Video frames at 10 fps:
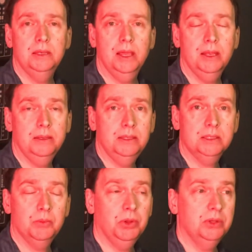and
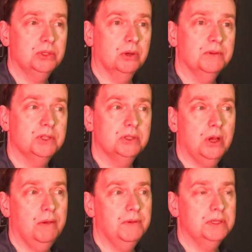Disability Services
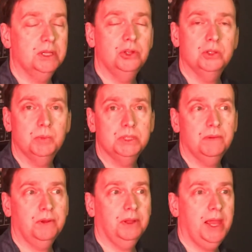Office and you
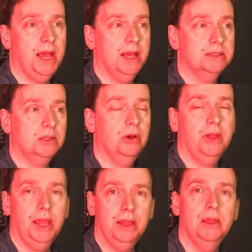specifically ask,
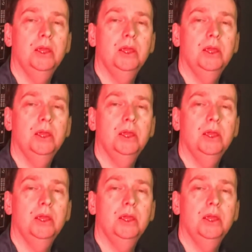okay,